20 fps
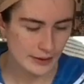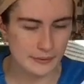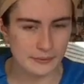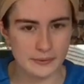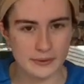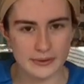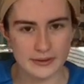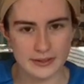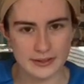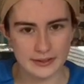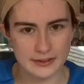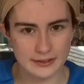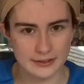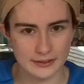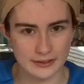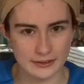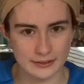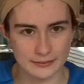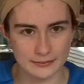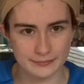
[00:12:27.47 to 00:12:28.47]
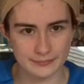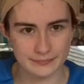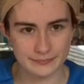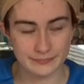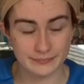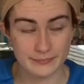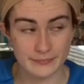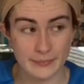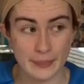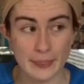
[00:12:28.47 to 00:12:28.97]
with this on,
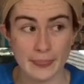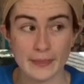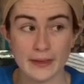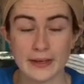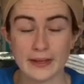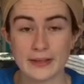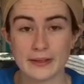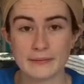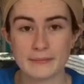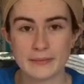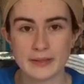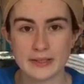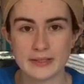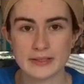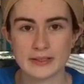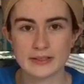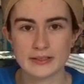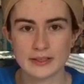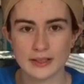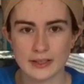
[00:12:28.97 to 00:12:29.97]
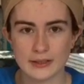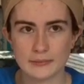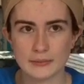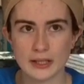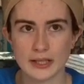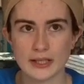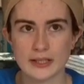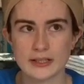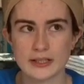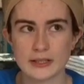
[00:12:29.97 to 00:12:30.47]
means it's time
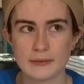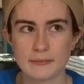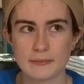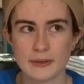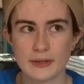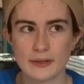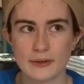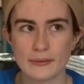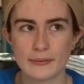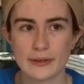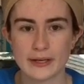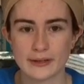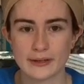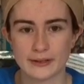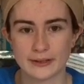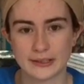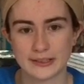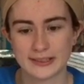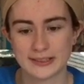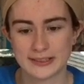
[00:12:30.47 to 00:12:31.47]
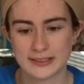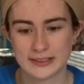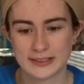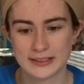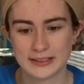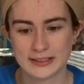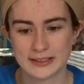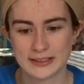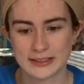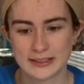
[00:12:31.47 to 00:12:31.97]
to actually put a wig on.
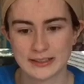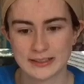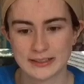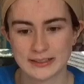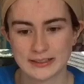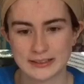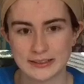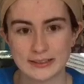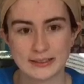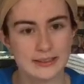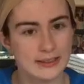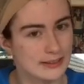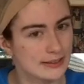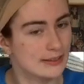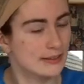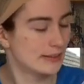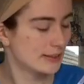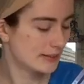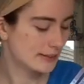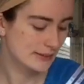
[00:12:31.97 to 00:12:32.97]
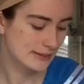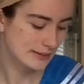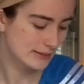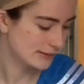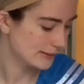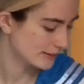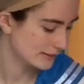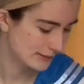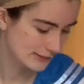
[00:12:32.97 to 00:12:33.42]
You guys, yep.